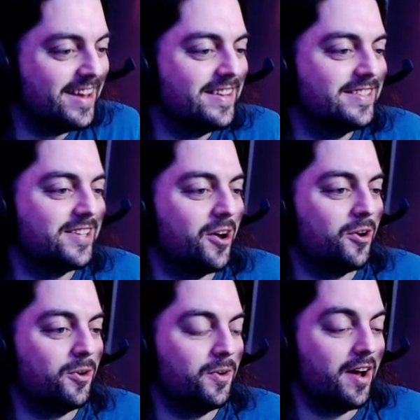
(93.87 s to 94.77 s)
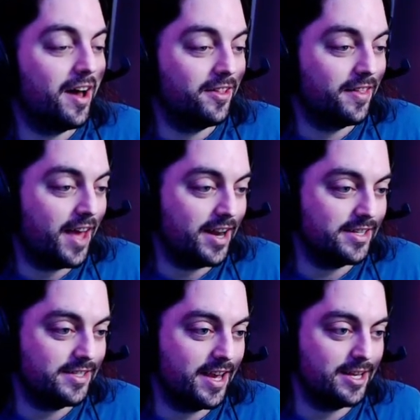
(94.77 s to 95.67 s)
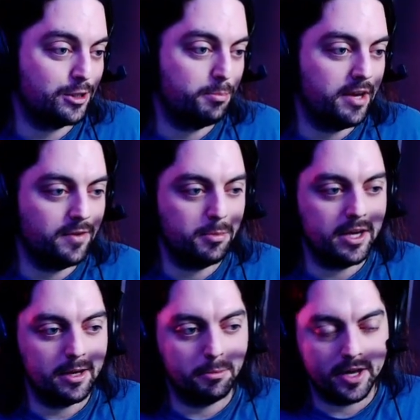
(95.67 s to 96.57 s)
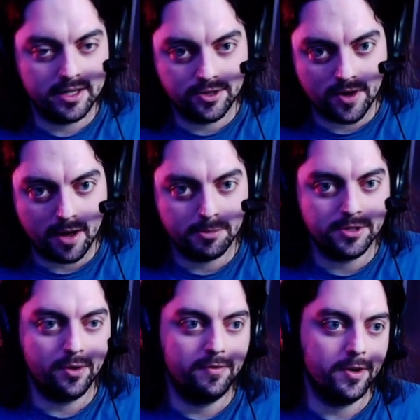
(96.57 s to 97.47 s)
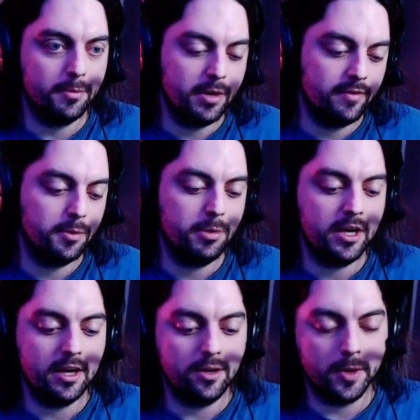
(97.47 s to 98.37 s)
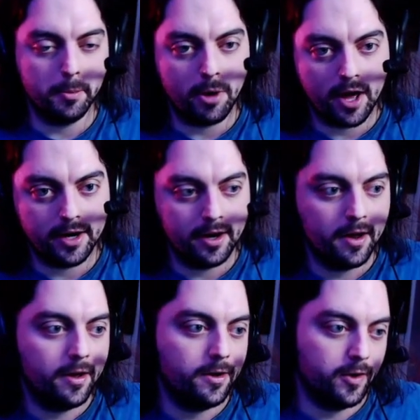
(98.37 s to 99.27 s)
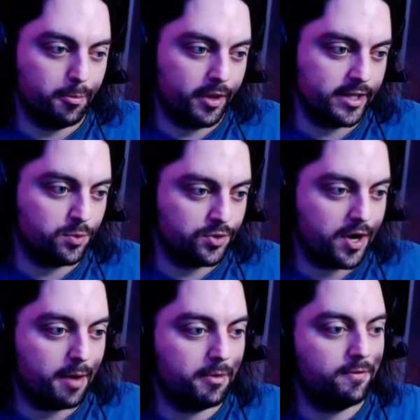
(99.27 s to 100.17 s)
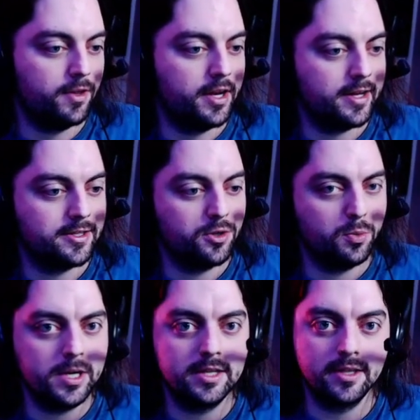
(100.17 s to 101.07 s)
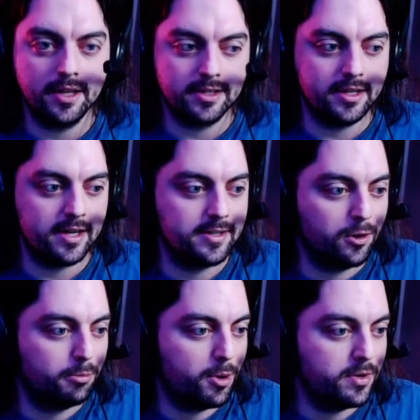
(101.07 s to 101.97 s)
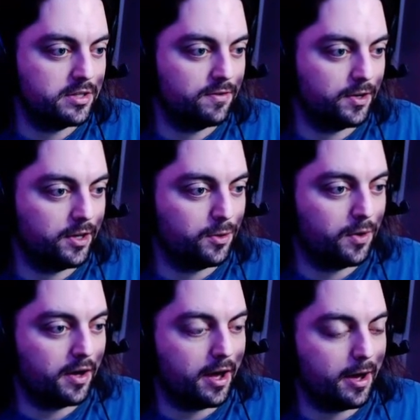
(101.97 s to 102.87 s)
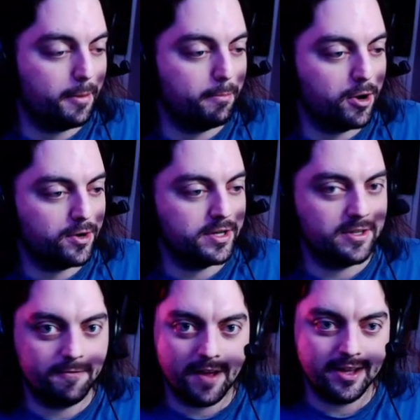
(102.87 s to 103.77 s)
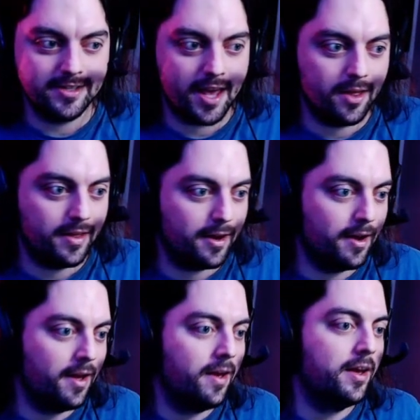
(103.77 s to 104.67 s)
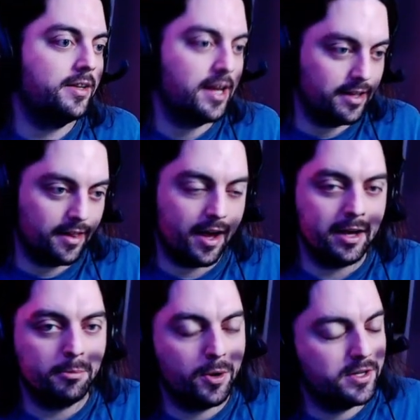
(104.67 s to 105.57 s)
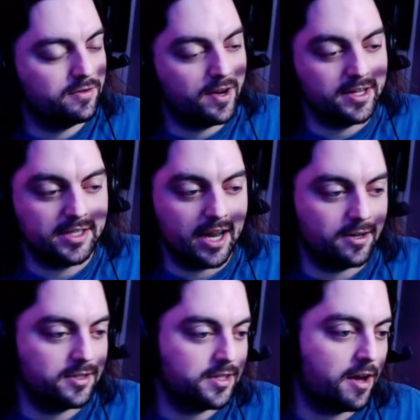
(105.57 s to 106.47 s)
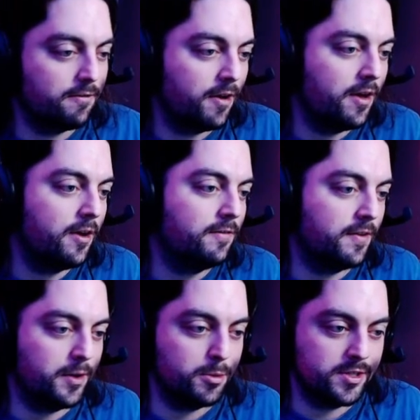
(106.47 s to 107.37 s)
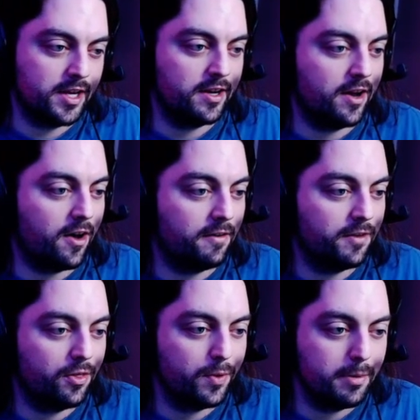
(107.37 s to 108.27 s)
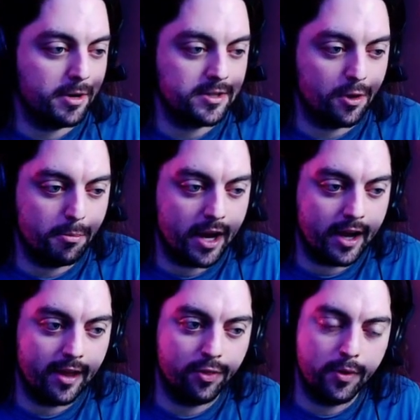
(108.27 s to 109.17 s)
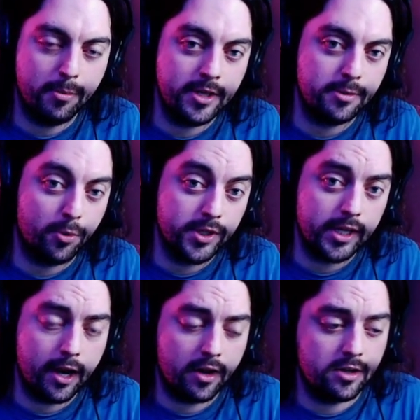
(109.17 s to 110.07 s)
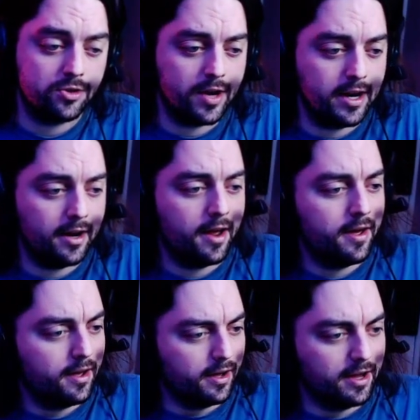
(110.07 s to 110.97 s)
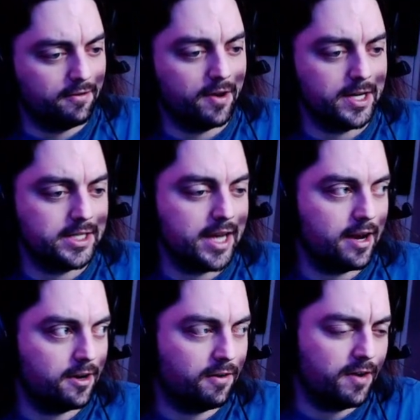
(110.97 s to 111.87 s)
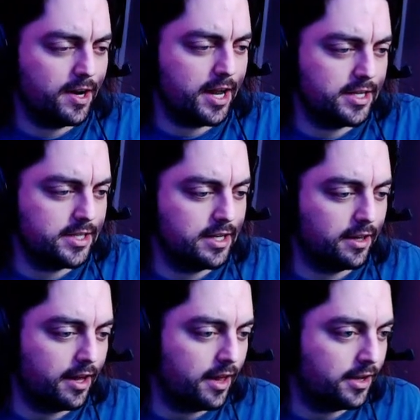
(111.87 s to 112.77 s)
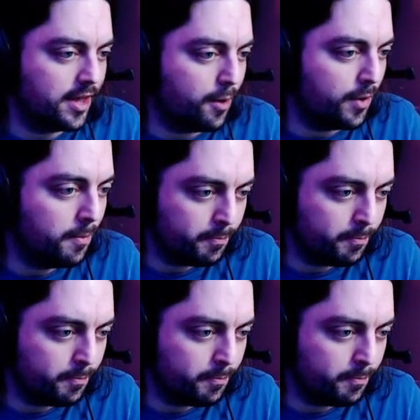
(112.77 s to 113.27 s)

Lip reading: So other than that, it says PvP implants drop. So if you're in PvP and you get potted, your implants will drop for the next 2 weeks. That's a nice little bonus for you murderous fellas out there. Daily login bonus, very standard stuff. 50% off 3 months Omega and 3 months multi-character training. Again, very standard. A very nice deal. I like that one.